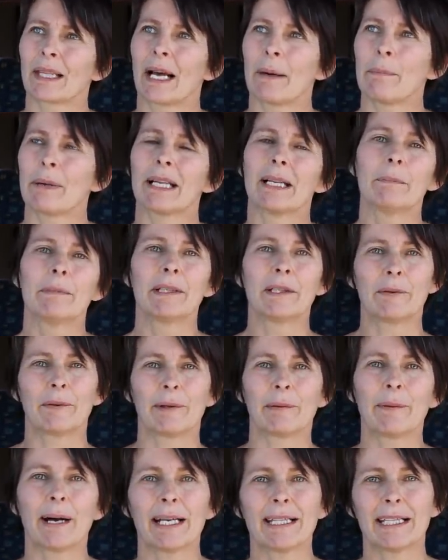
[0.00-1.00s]
a
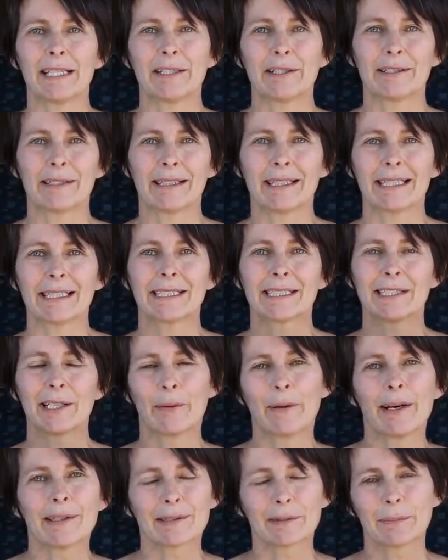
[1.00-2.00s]
preliminary way that you can get to
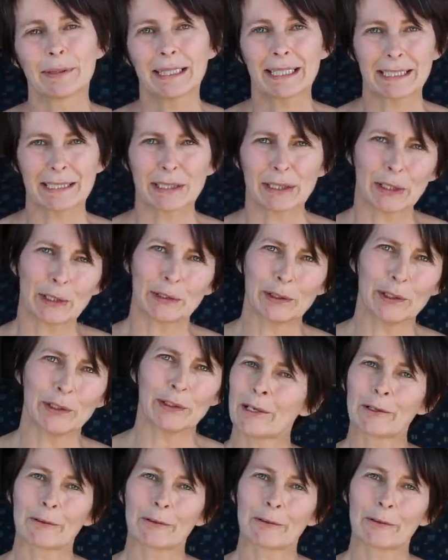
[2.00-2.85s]
know us and we get to know you.